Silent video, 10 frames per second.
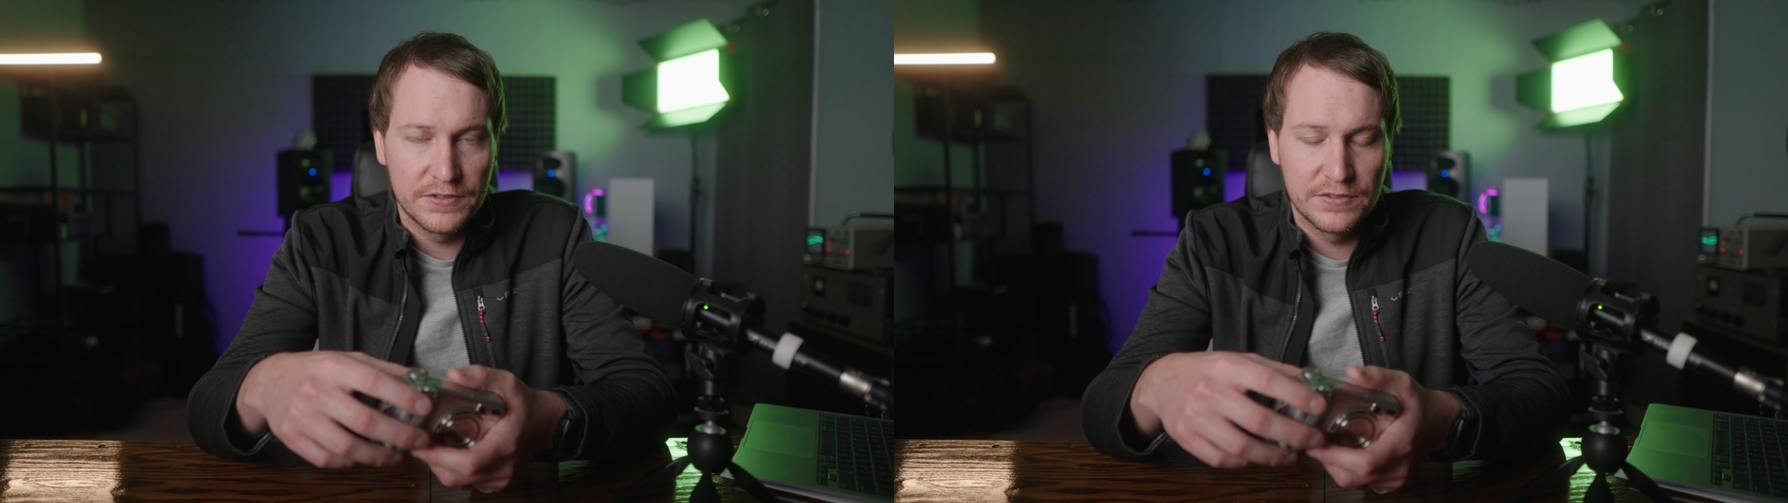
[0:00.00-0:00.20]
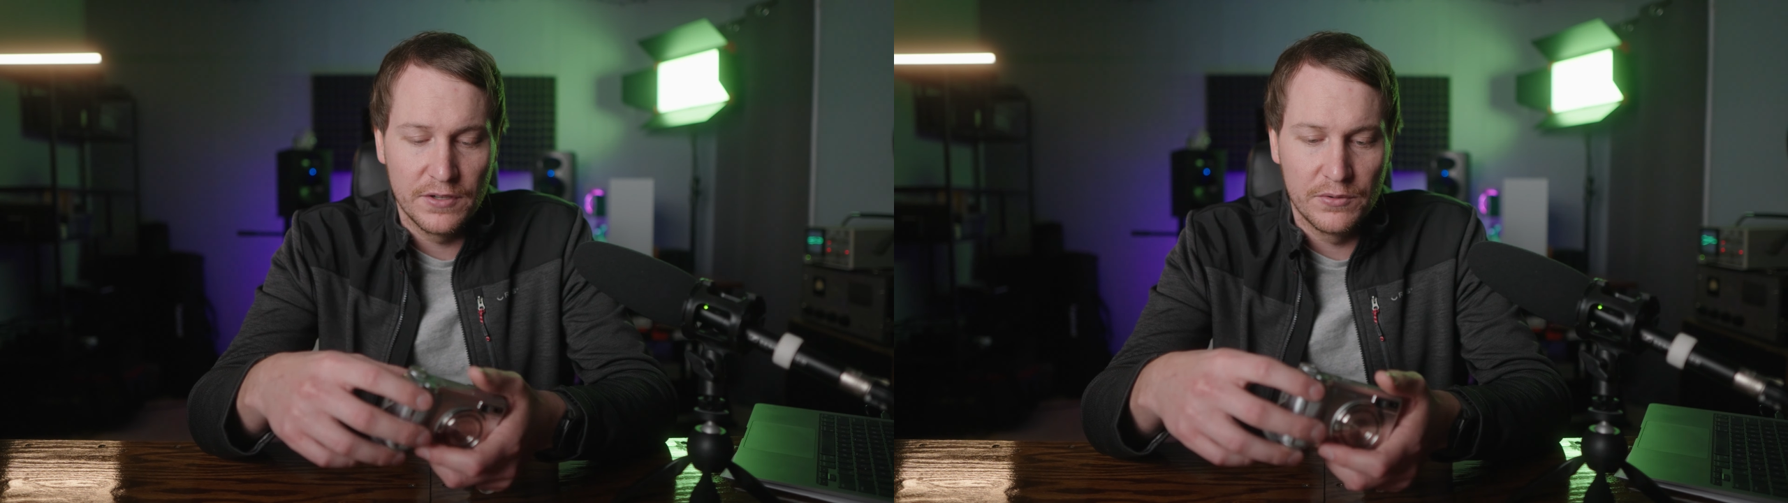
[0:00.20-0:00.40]

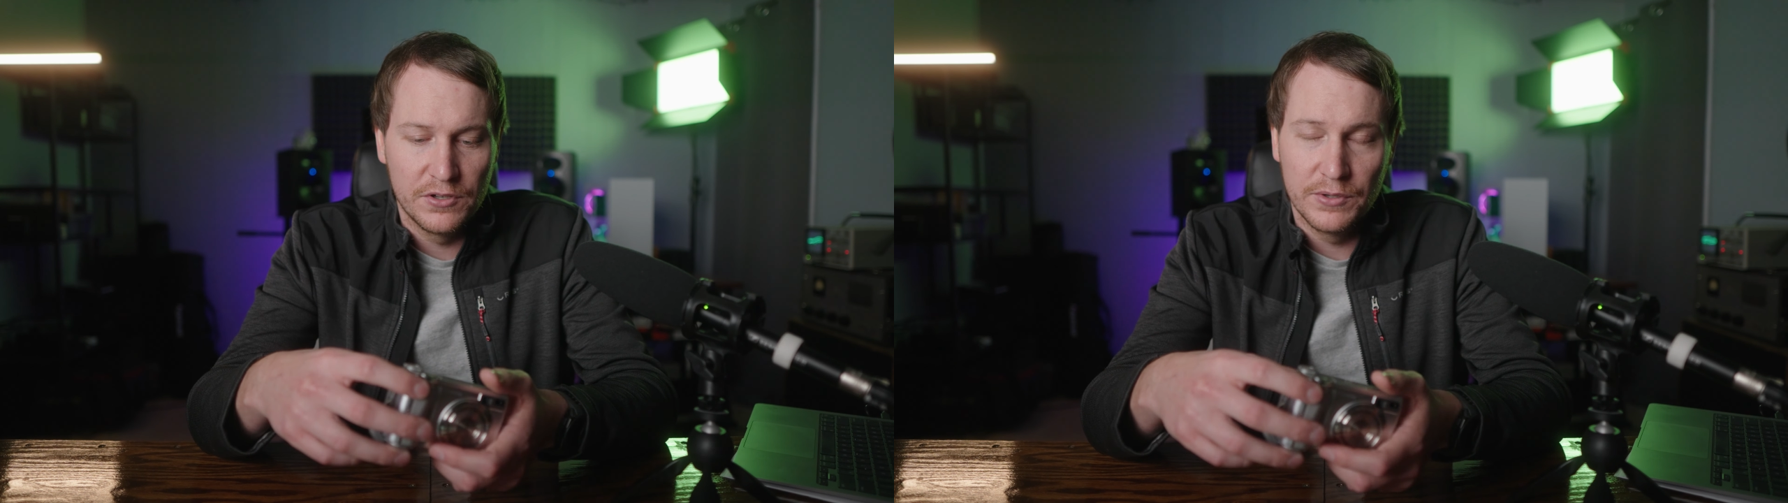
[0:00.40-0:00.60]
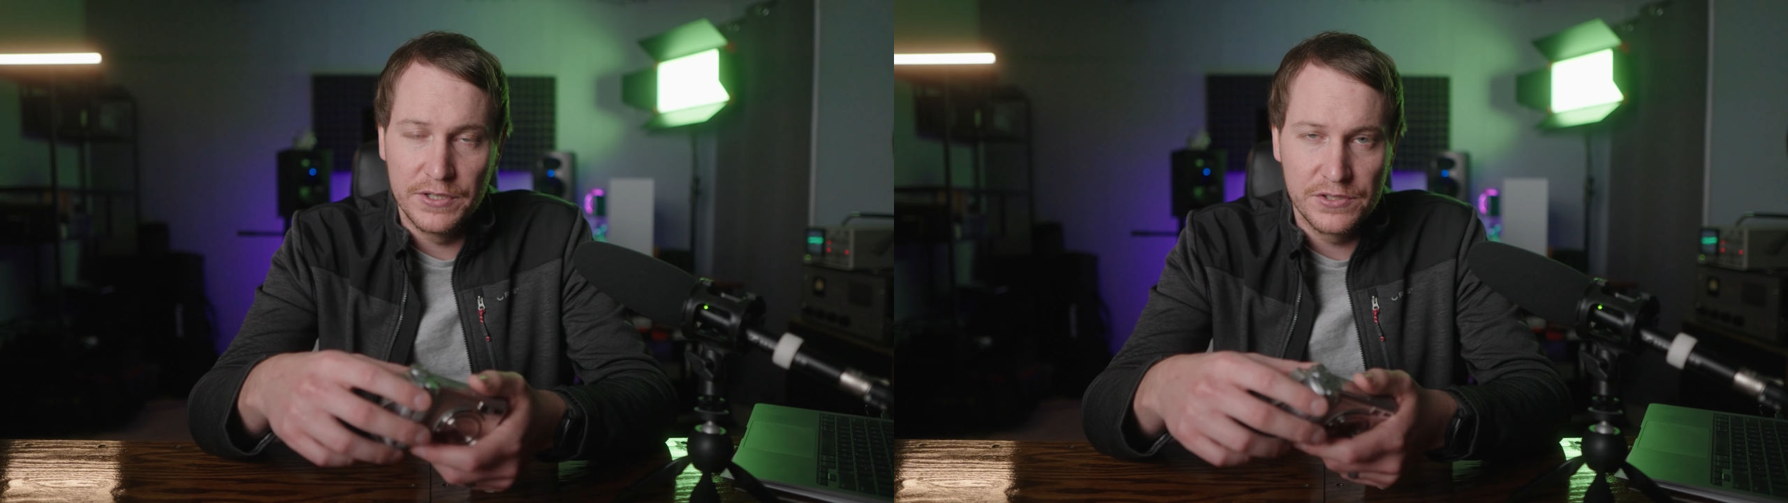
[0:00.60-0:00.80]
so
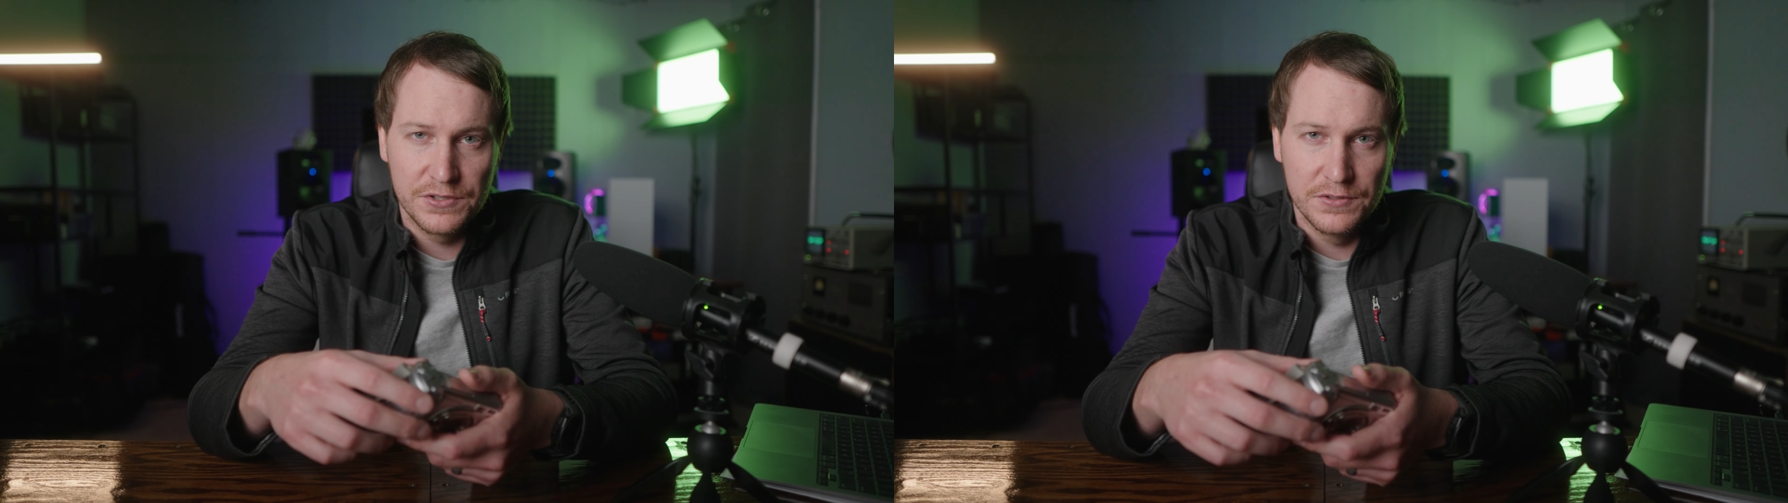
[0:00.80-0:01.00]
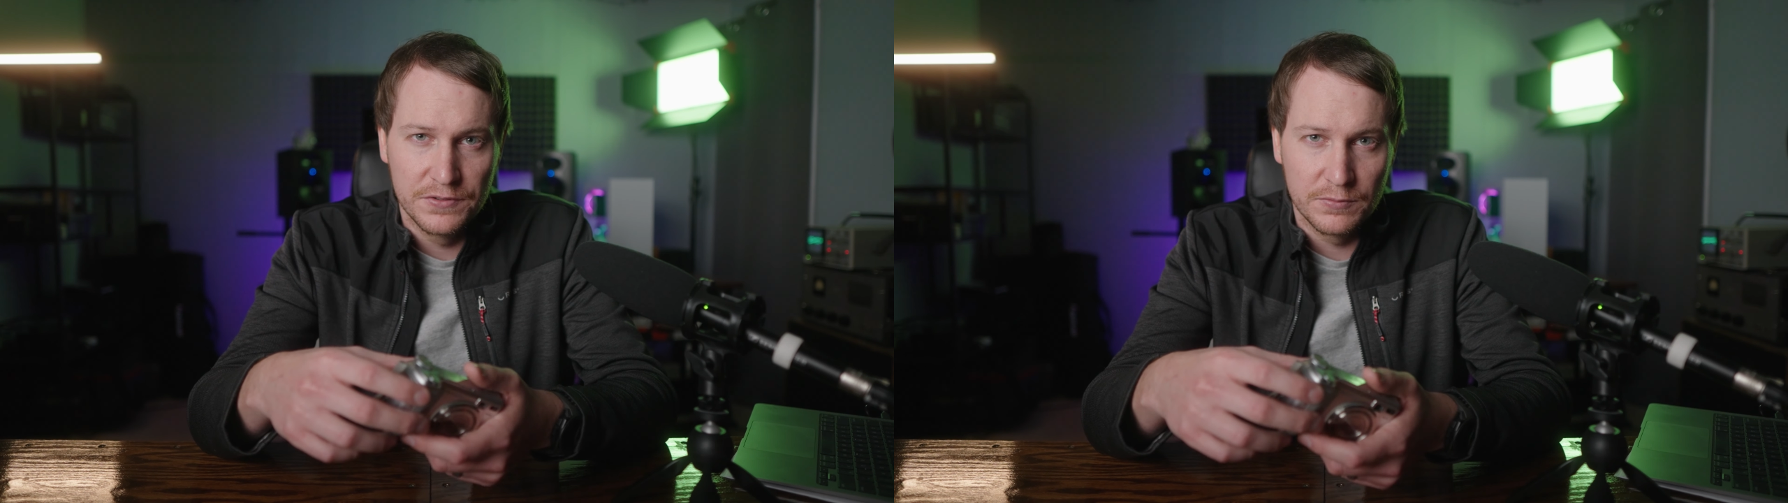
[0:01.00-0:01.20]
no
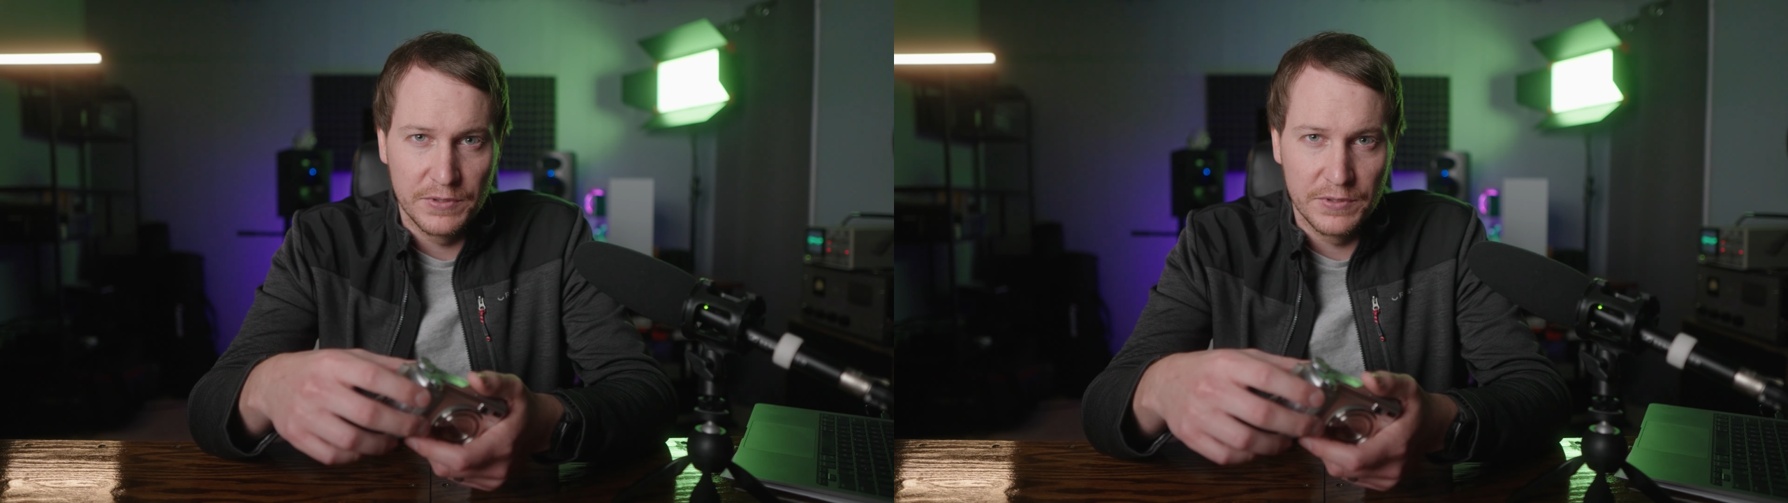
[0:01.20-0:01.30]
issues